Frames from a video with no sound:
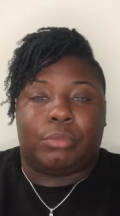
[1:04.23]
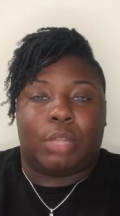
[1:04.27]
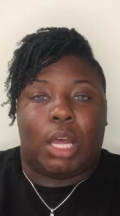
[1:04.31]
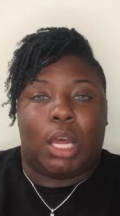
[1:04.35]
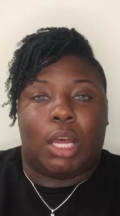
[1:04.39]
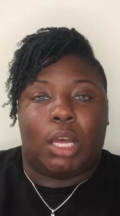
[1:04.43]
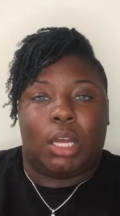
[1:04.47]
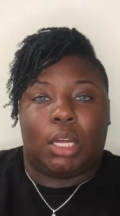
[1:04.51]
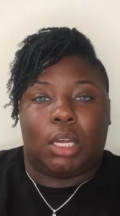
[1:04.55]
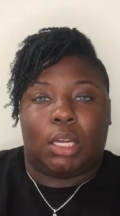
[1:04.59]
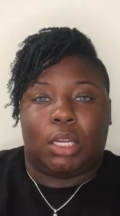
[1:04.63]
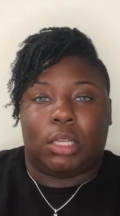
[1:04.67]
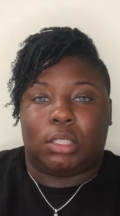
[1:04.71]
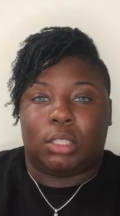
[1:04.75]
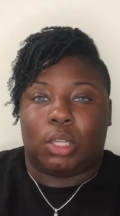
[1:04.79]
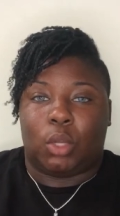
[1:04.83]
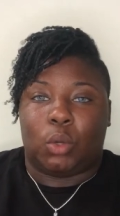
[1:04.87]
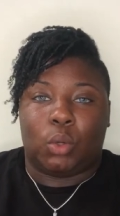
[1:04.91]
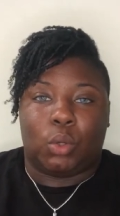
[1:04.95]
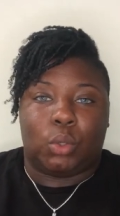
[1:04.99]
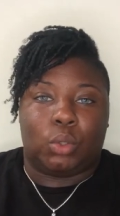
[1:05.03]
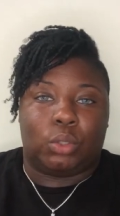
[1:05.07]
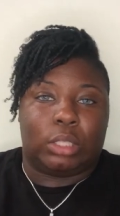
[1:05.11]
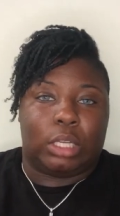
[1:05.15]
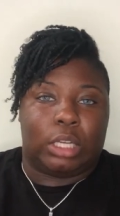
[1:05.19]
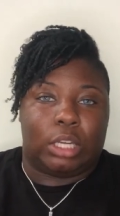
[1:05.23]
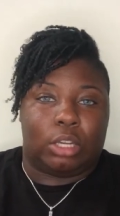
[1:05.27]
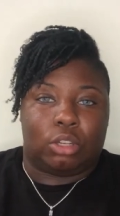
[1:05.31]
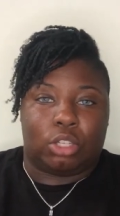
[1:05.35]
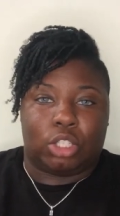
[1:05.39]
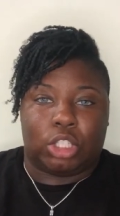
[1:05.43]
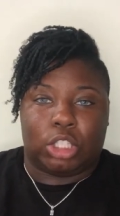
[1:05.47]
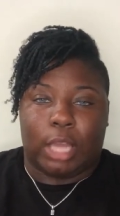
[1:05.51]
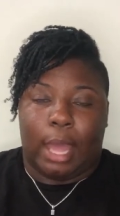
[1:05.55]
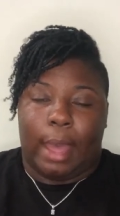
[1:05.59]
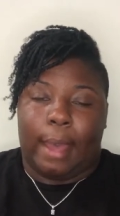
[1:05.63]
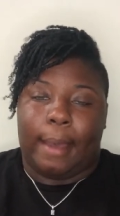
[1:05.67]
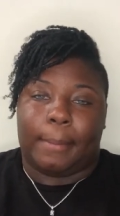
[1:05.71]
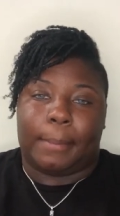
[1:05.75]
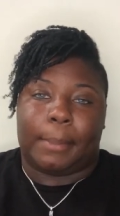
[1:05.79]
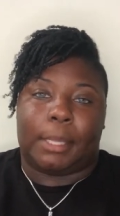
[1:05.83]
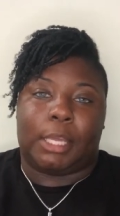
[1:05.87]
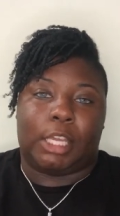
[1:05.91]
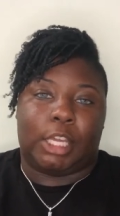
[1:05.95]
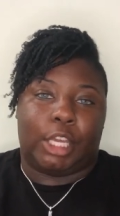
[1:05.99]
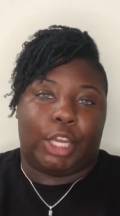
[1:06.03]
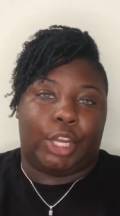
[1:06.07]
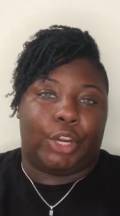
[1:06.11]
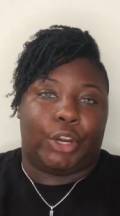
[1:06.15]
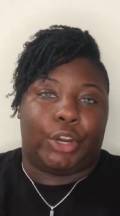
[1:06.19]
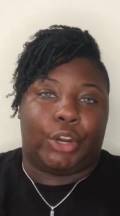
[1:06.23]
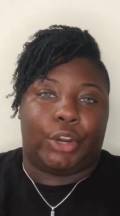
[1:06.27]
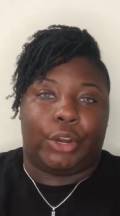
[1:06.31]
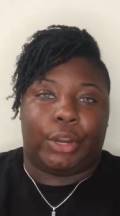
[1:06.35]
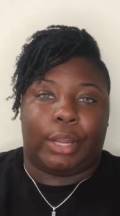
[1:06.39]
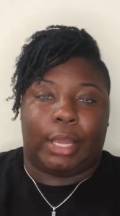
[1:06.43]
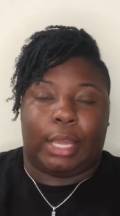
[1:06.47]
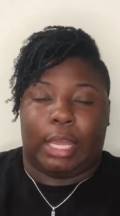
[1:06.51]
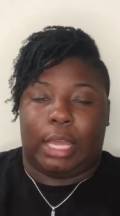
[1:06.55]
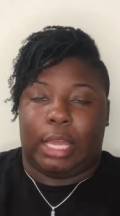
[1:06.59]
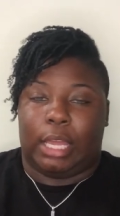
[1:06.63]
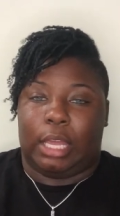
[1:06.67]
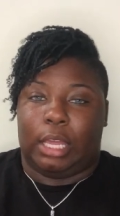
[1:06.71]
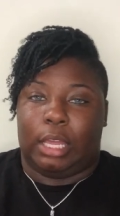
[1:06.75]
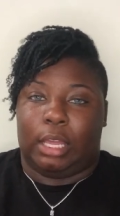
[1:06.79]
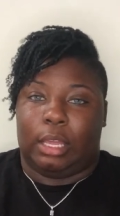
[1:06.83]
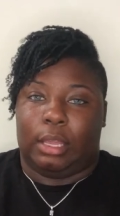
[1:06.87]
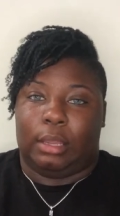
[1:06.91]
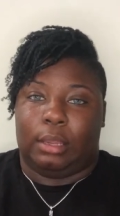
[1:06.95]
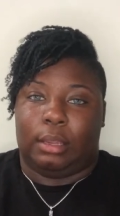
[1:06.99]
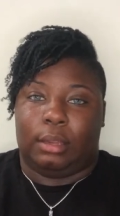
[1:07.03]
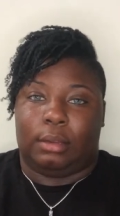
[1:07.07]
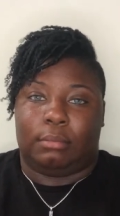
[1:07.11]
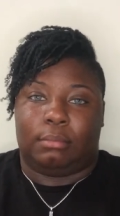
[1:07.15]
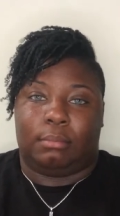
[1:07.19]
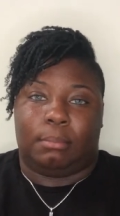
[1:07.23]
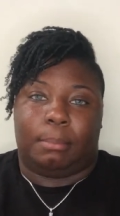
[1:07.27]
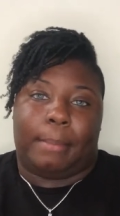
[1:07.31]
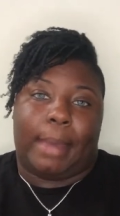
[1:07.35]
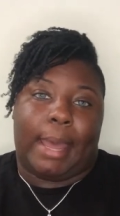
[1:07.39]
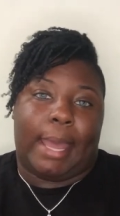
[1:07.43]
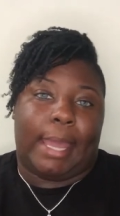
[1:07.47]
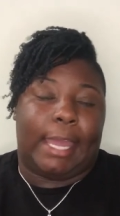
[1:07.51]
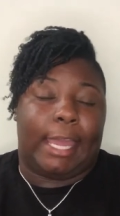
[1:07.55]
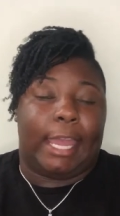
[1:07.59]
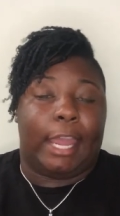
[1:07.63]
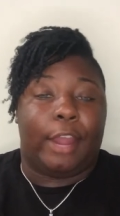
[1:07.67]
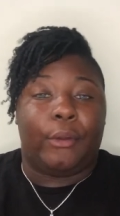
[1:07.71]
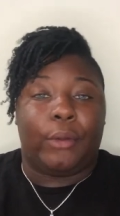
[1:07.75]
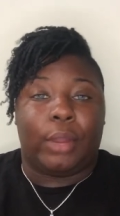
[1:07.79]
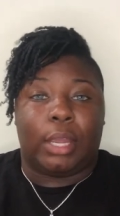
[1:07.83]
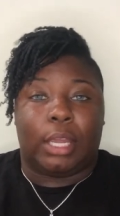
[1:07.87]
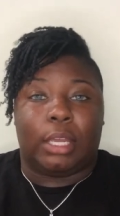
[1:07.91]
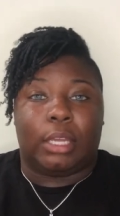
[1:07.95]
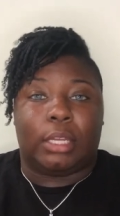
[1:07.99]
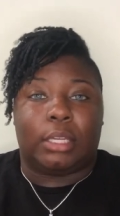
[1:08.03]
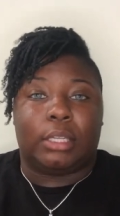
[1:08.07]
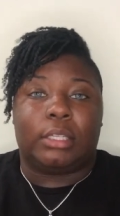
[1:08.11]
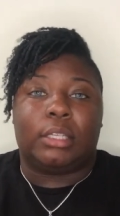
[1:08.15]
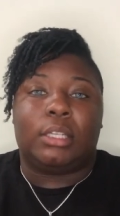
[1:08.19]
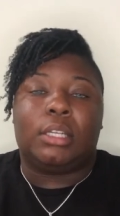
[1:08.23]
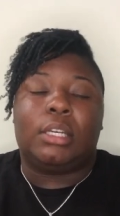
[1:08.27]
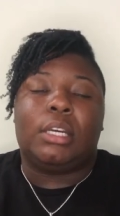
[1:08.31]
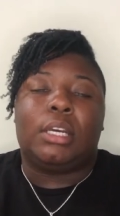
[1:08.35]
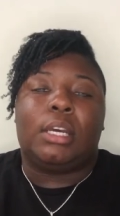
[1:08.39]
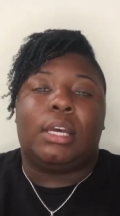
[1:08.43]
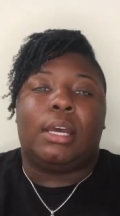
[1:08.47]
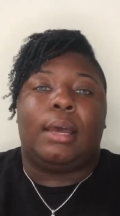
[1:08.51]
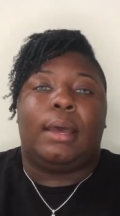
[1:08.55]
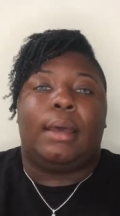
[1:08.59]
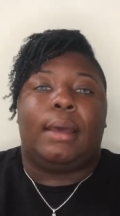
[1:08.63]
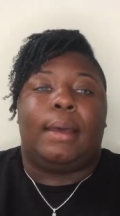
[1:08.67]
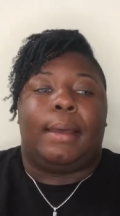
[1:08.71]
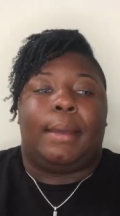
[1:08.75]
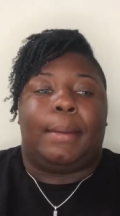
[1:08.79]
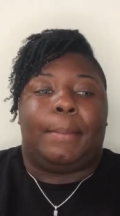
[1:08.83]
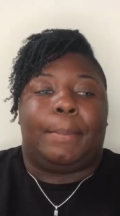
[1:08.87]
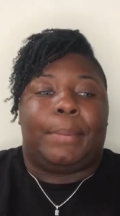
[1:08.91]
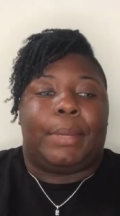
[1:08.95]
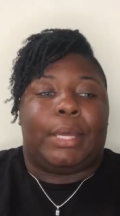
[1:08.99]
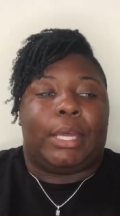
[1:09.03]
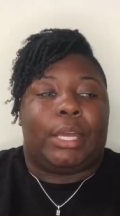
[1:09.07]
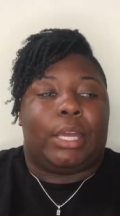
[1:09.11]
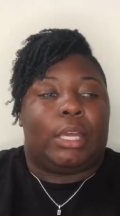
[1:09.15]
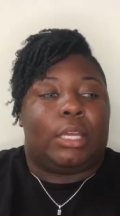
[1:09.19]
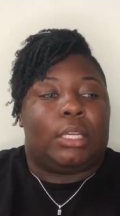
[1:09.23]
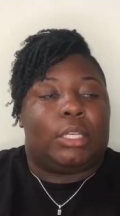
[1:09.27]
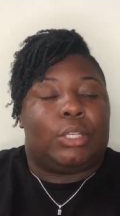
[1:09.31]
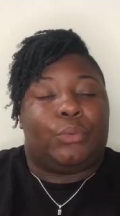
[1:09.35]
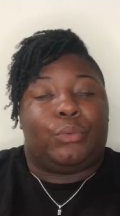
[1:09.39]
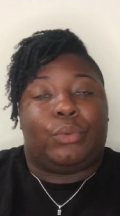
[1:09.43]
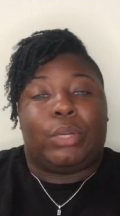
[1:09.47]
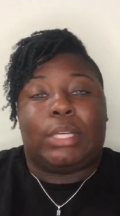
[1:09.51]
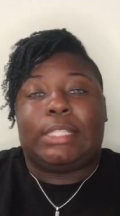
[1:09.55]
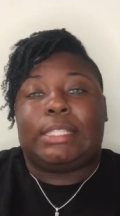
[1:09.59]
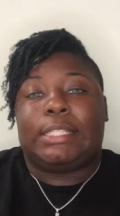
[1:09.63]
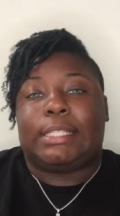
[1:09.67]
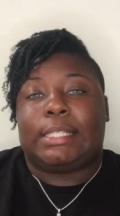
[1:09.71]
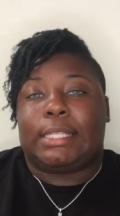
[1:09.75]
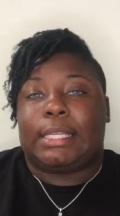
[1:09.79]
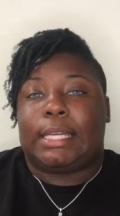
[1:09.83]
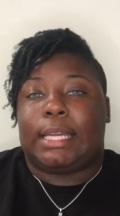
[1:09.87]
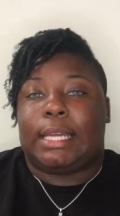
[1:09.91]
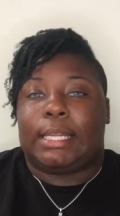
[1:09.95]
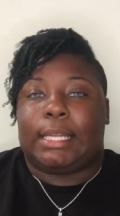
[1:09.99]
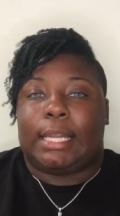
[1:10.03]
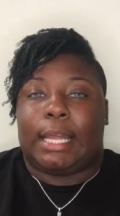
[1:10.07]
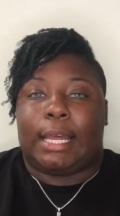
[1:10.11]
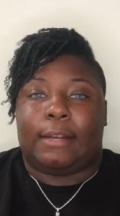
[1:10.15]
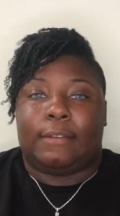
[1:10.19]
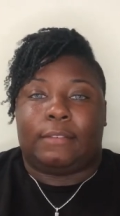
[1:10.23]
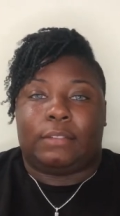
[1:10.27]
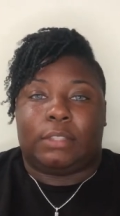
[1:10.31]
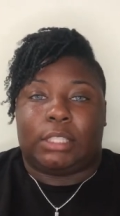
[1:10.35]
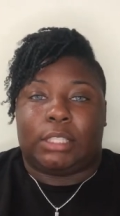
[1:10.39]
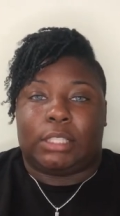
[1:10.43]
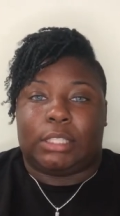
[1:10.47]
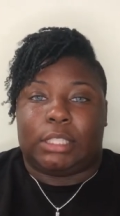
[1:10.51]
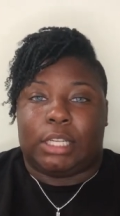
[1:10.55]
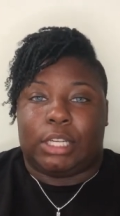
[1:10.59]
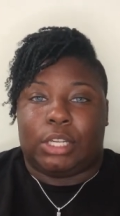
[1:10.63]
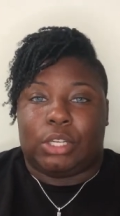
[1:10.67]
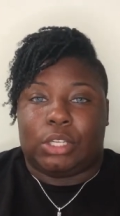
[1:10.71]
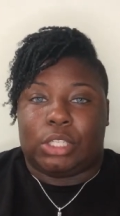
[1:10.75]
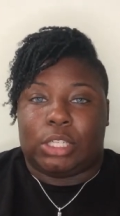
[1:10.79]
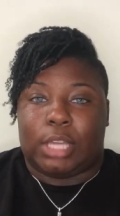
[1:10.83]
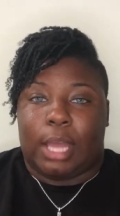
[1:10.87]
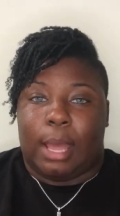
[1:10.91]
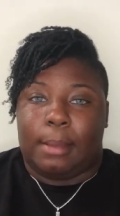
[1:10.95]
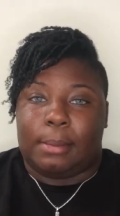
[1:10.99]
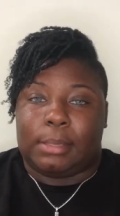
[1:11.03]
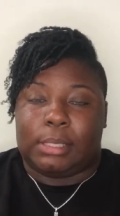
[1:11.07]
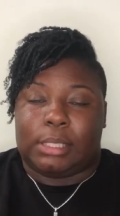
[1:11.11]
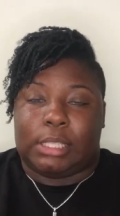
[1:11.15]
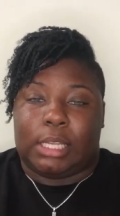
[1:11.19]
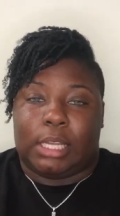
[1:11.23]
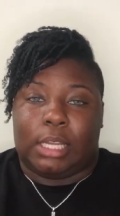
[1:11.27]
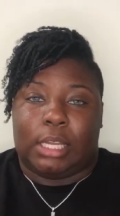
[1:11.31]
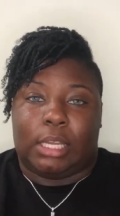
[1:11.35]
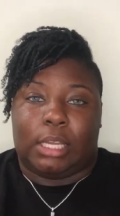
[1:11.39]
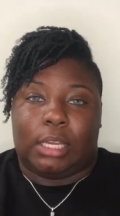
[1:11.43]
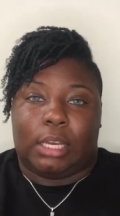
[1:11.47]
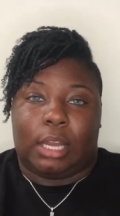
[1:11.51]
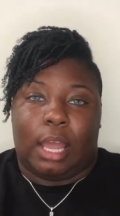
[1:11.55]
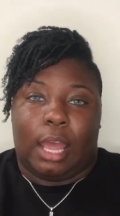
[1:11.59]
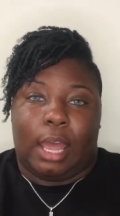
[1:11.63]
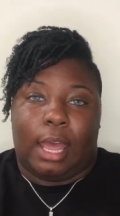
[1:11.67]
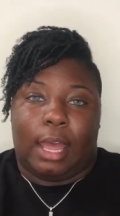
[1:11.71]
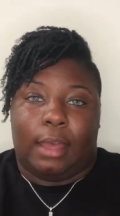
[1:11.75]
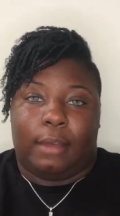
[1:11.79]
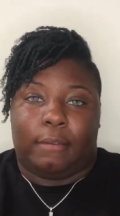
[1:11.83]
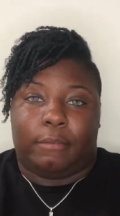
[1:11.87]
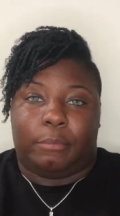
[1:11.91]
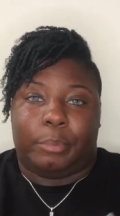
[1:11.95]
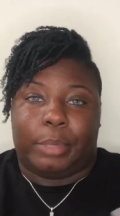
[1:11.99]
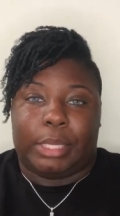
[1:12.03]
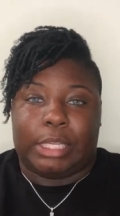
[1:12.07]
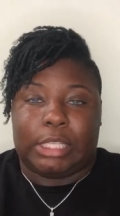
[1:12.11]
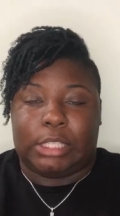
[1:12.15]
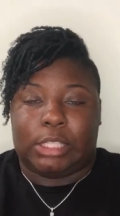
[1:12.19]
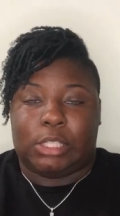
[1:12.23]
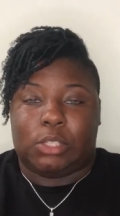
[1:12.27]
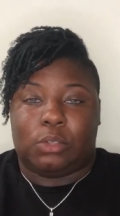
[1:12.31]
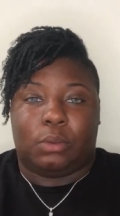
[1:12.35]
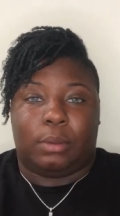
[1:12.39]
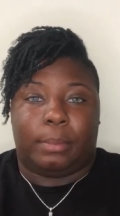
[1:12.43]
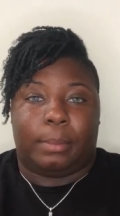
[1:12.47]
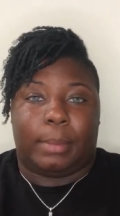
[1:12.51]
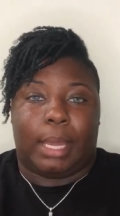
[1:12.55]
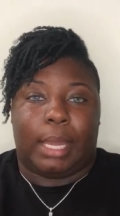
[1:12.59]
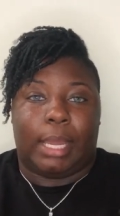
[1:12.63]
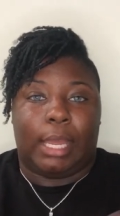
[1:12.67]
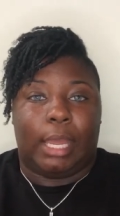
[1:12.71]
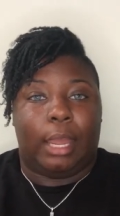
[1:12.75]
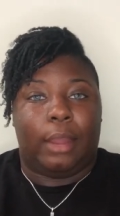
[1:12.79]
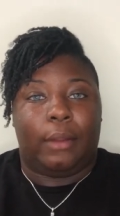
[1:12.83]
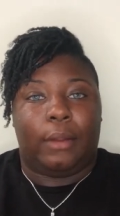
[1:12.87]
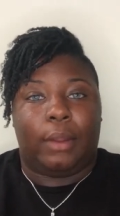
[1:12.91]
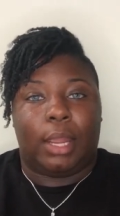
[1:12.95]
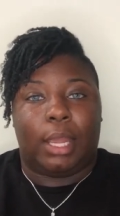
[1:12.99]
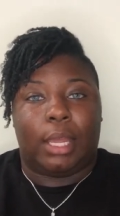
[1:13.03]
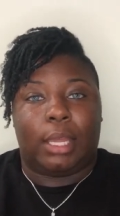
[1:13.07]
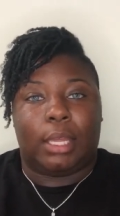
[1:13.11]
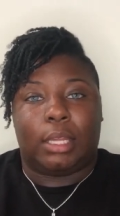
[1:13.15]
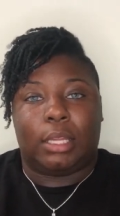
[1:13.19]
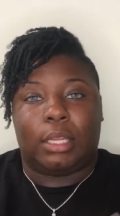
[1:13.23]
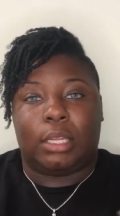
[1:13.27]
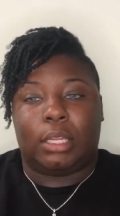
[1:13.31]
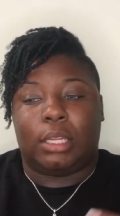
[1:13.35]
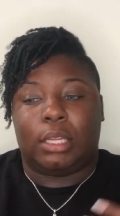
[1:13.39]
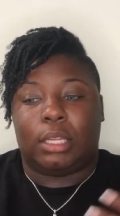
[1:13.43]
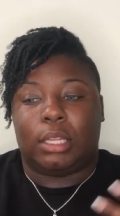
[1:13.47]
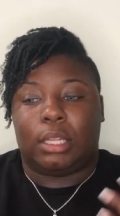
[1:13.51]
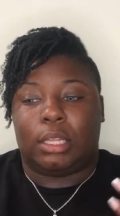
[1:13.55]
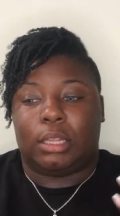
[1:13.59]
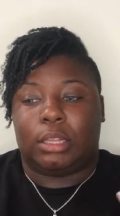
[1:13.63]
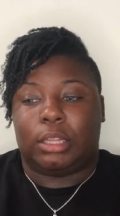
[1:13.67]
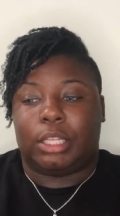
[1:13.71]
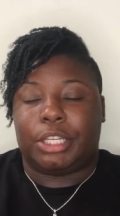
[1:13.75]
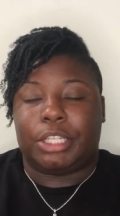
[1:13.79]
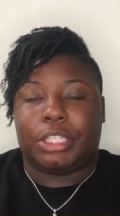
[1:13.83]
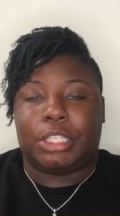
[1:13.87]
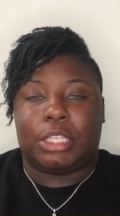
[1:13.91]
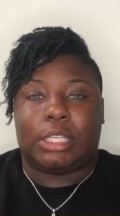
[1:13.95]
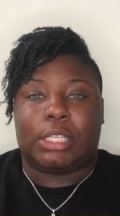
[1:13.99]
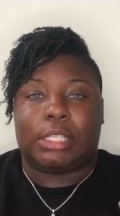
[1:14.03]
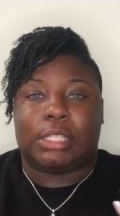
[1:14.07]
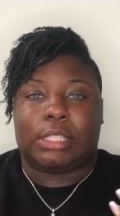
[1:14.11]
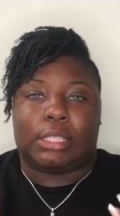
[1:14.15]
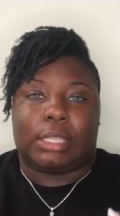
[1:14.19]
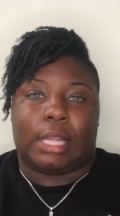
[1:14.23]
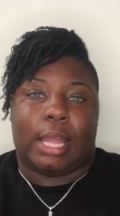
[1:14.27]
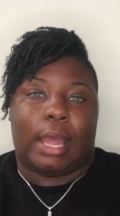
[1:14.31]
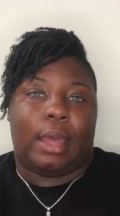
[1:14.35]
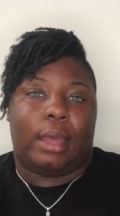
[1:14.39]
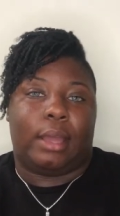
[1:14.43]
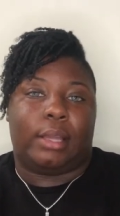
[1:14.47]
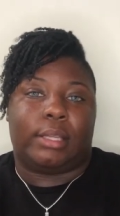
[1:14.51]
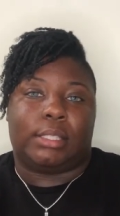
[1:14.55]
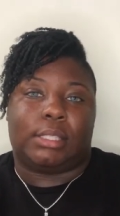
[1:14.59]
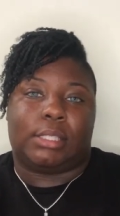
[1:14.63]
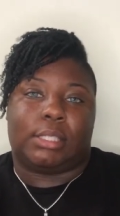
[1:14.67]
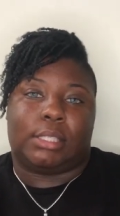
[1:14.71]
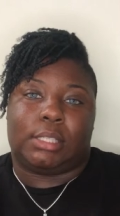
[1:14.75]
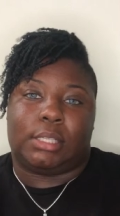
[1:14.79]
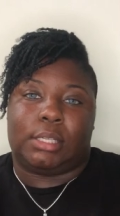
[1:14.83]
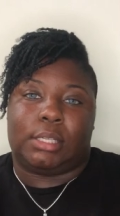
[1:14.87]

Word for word: a local nail shop here in my area. But recently a lot of the nail shops that I've been to in my area, they're just not